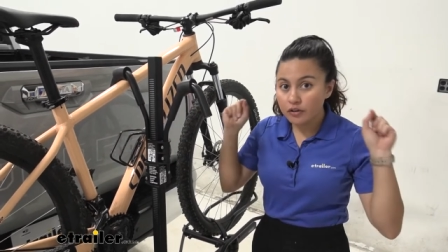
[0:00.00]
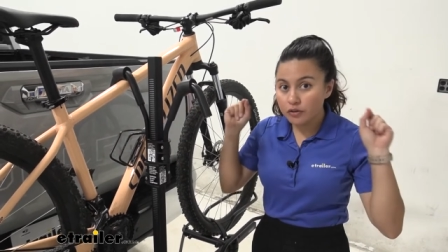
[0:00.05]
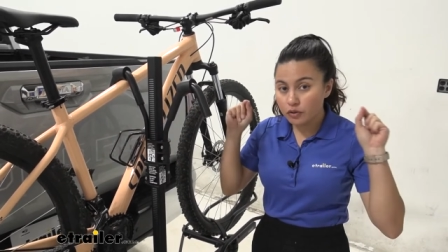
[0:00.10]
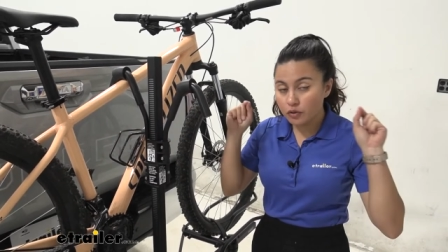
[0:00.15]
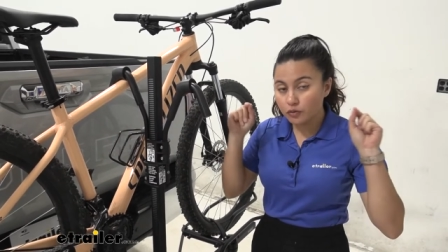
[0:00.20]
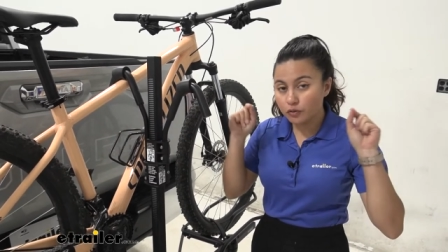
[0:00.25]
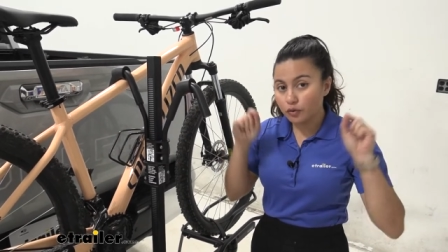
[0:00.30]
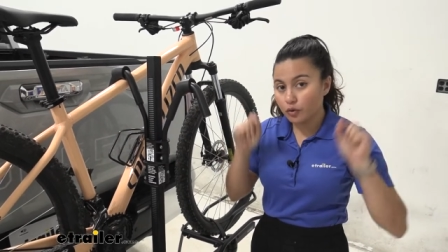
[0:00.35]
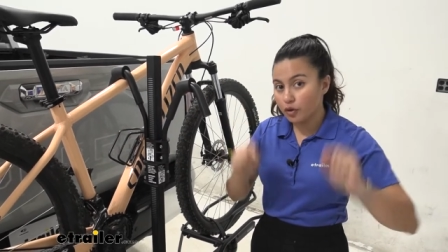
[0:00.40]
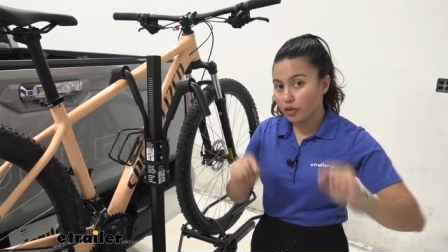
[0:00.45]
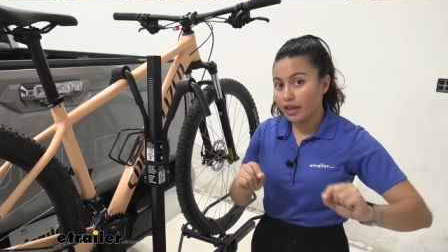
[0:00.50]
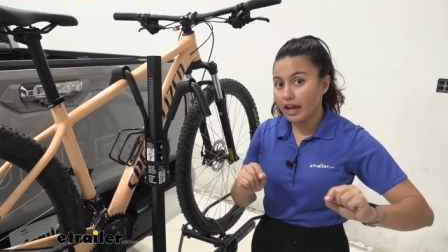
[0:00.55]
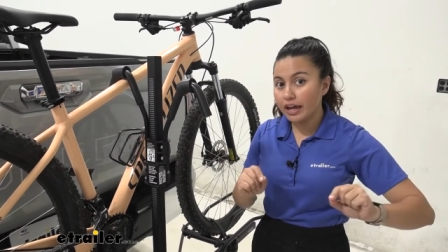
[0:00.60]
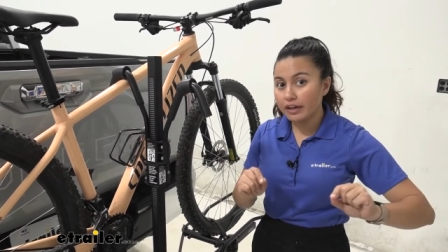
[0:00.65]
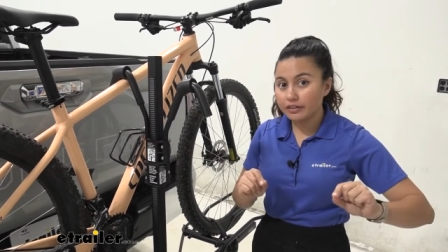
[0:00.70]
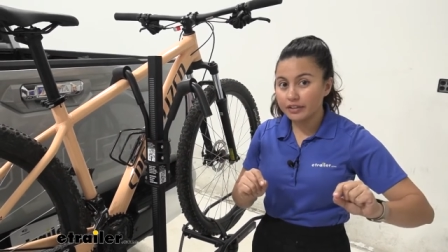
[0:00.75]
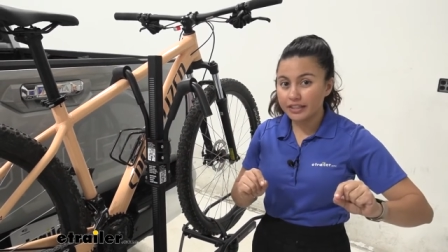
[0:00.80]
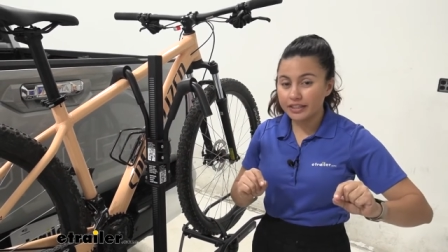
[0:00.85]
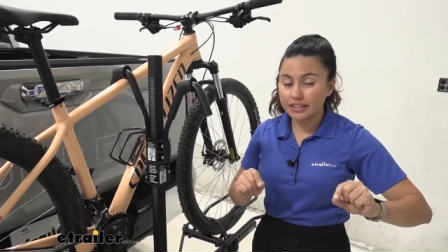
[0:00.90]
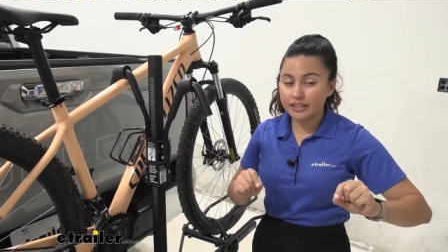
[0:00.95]
So for
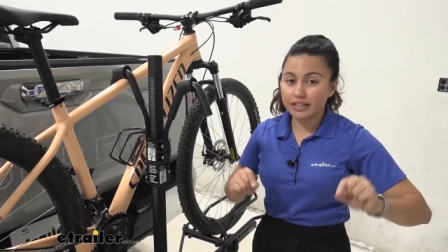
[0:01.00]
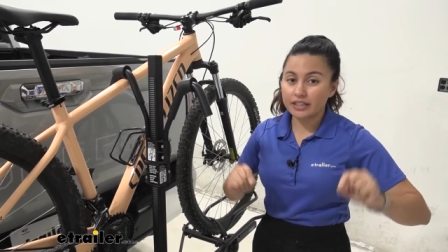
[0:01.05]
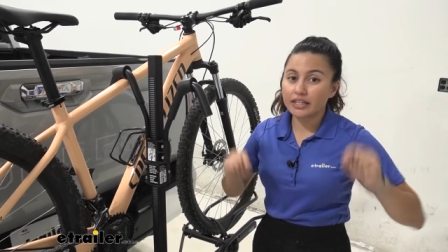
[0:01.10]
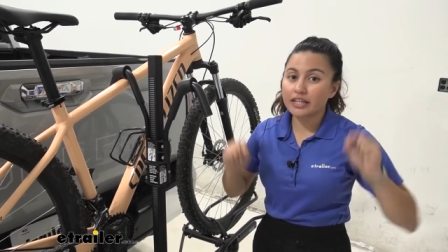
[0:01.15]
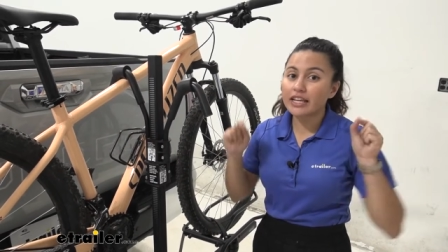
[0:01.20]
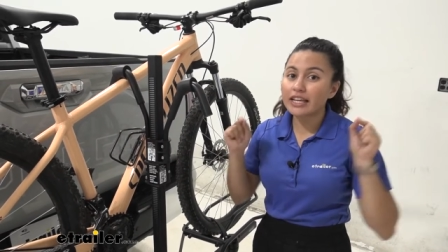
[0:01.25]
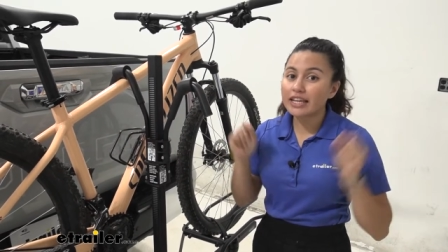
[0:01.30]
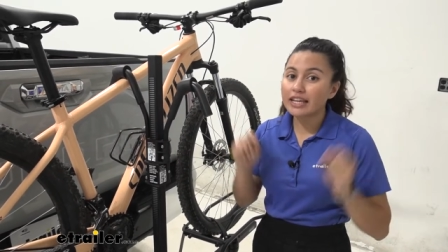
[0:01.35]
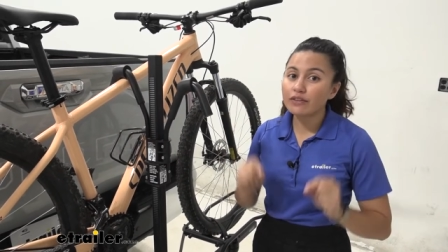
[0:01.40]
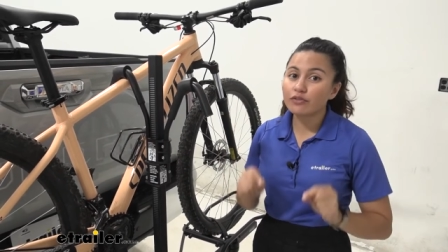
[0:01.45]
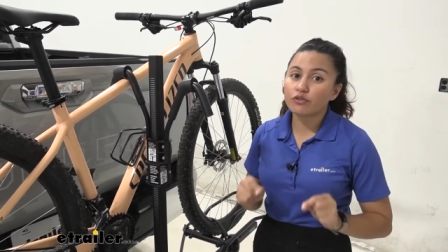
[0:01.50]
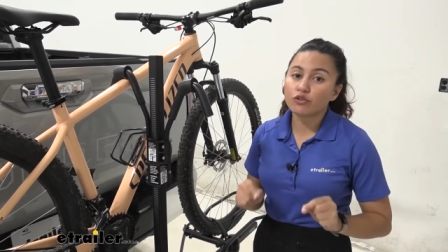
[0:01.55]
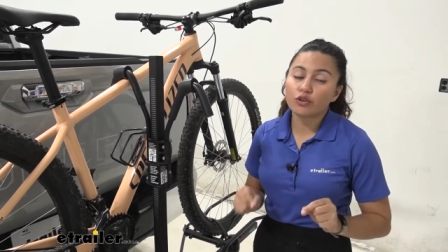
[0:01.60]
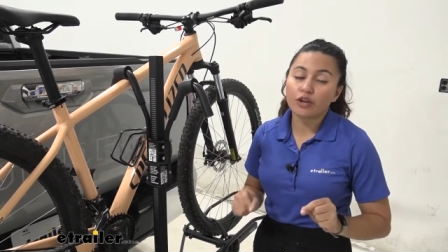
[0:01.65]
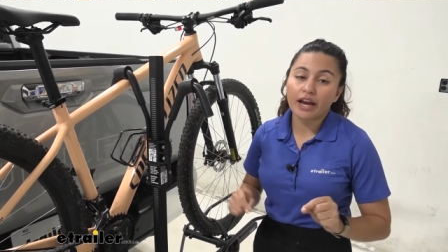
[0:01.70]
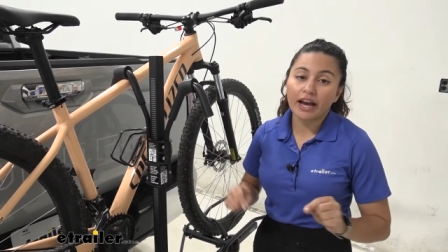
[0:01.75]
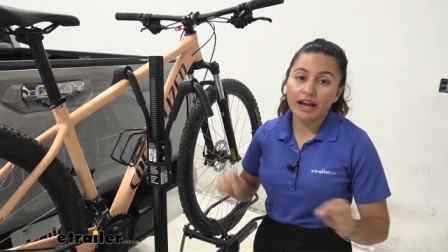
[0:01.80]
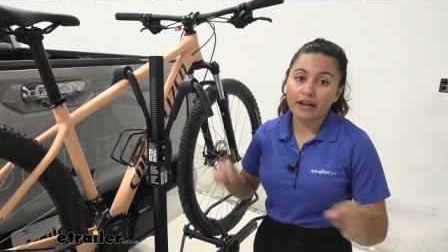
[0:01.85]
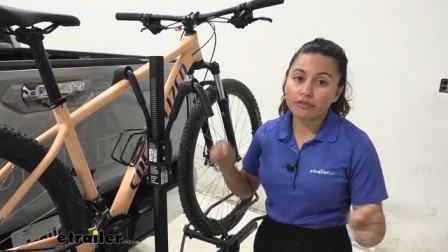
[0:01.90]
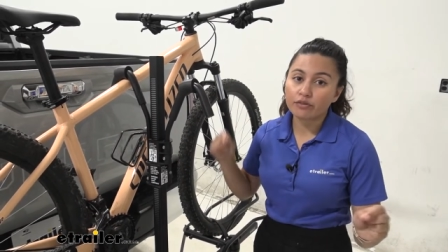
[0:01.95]
that reason, if
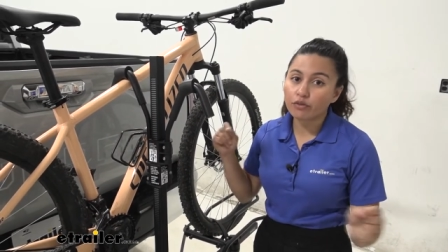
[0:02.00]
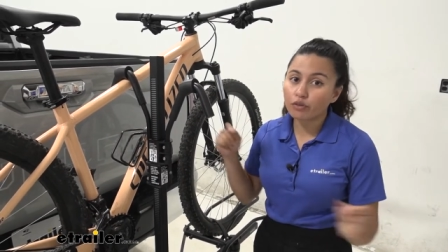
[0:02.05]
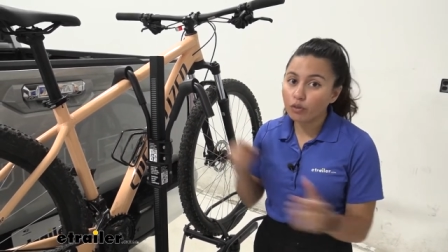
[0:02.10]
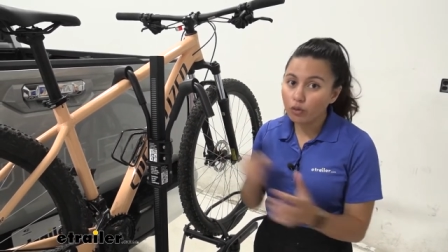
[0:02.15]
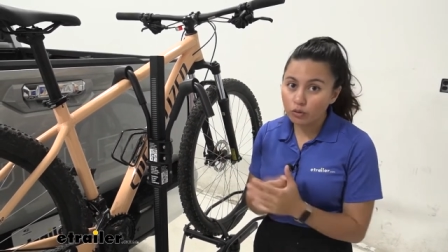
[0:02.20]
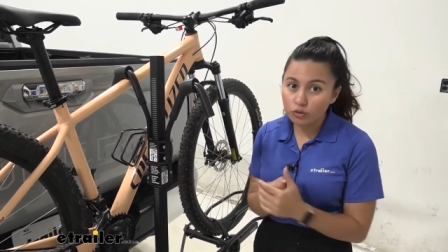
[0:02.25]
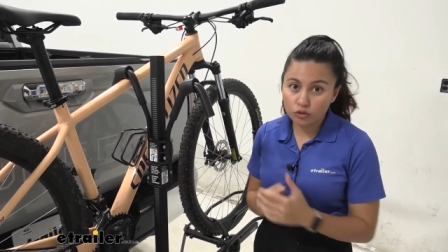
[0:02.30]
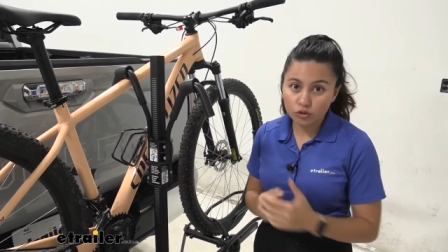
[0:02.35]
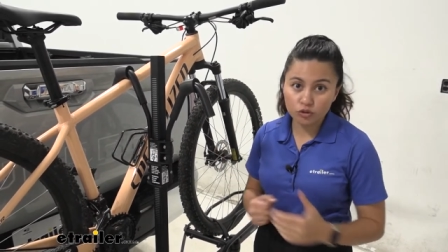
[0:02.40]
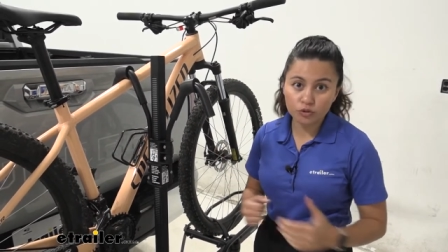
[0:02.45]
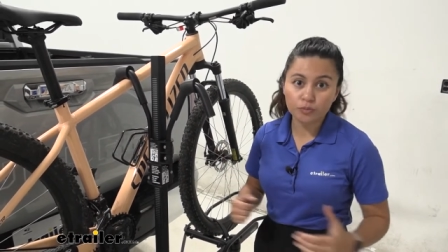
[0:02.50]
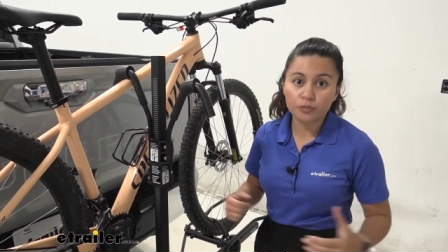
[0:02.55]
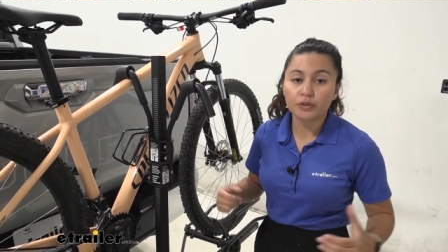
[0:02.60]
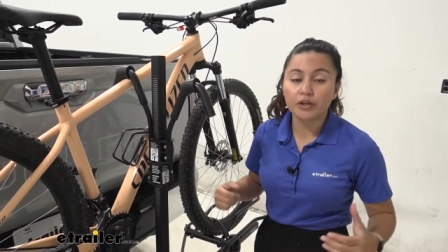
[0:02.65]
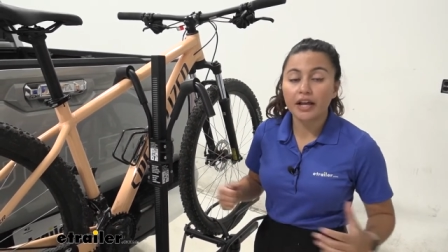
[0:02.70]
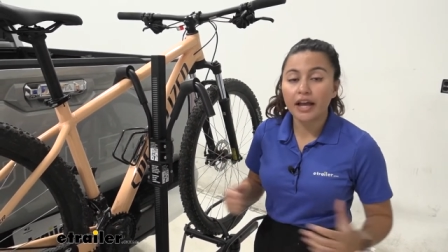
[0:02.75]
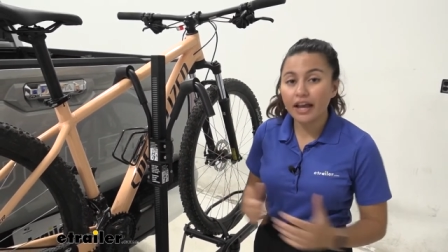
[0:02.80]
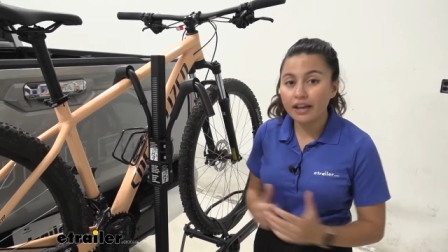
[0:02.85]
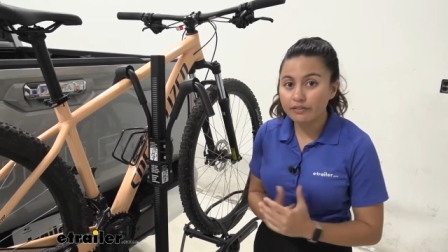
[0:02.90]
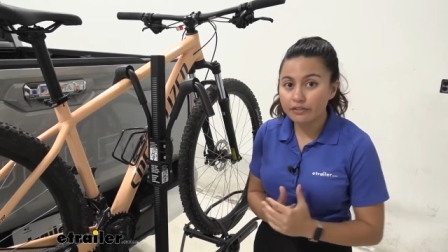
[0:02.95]
you have those
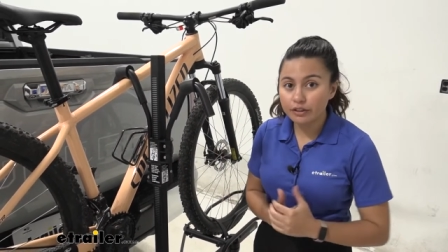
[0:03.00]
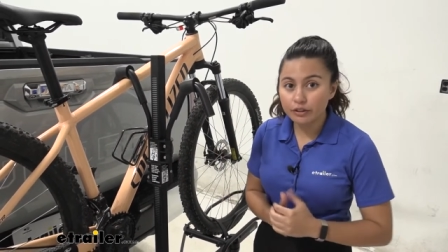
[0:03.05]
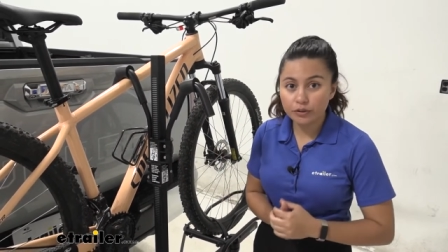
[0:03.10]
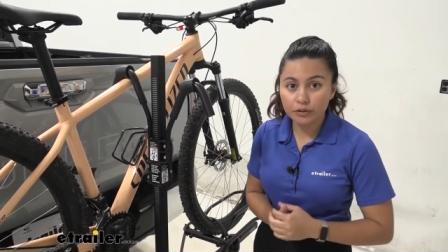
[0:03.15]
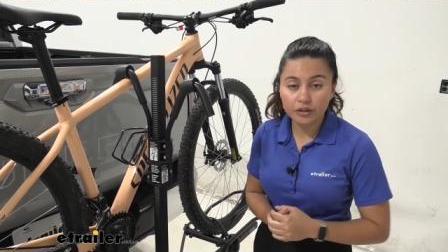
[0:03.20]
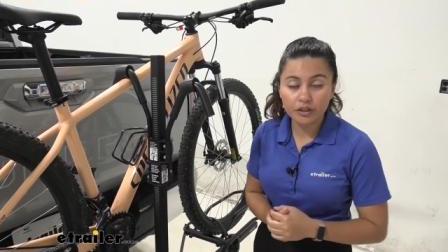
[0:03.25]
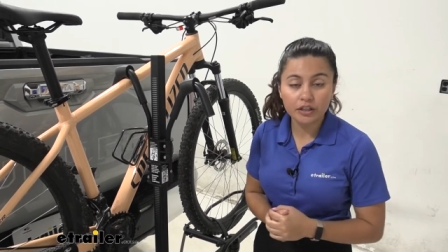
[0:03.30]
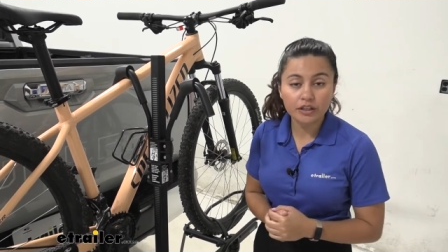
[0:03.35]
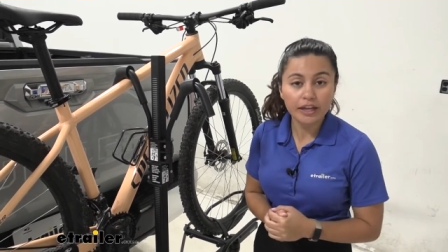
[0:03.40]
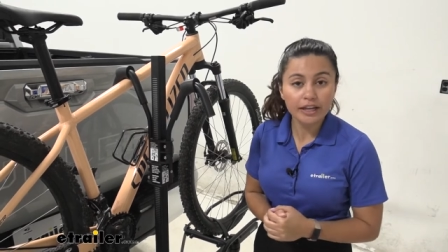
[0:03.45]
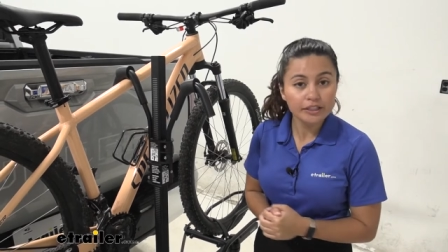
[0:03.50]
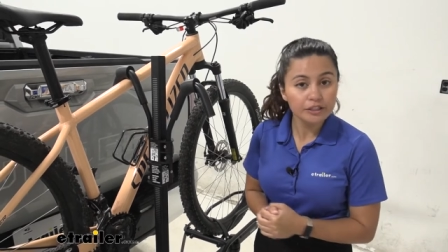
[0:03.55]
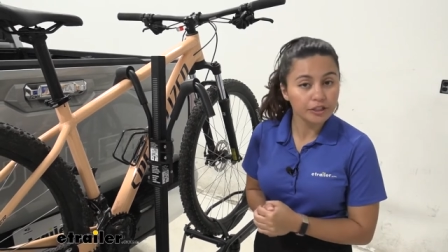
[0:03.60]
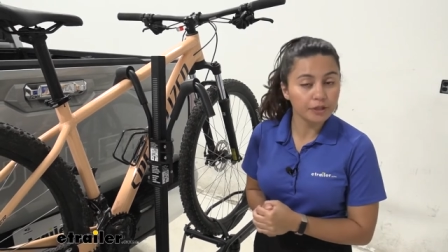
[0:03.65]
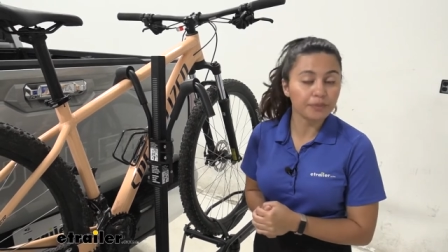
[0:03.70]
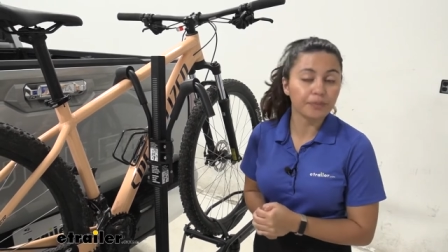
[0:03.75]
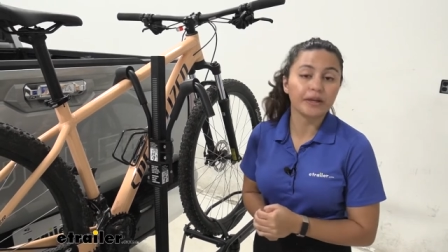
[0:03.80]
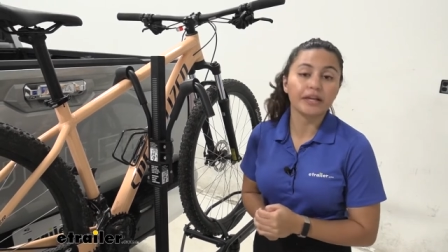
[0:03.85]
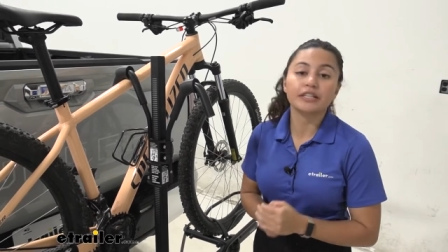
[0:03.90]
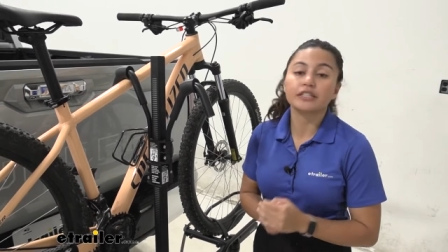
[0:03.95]
super heavy duty
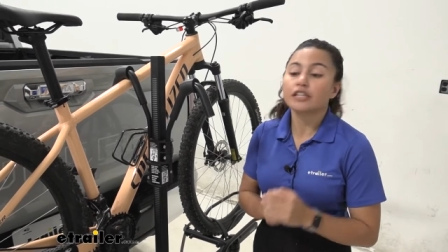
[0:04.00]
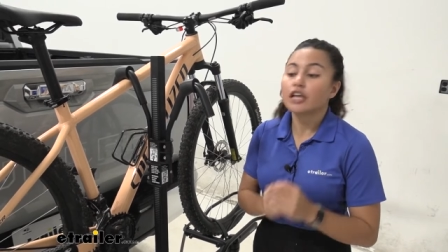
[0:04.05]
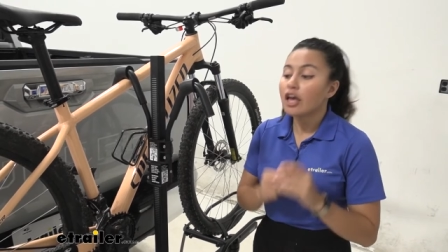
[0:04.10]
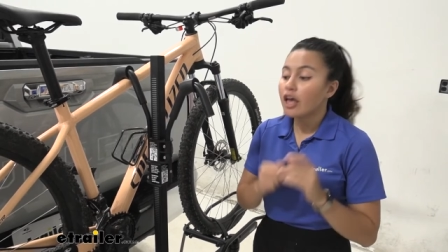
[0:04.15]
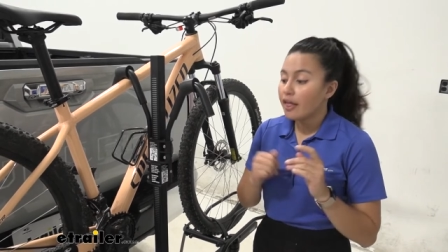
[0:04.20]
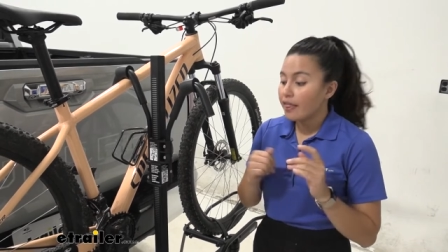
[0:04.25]
electric bikes,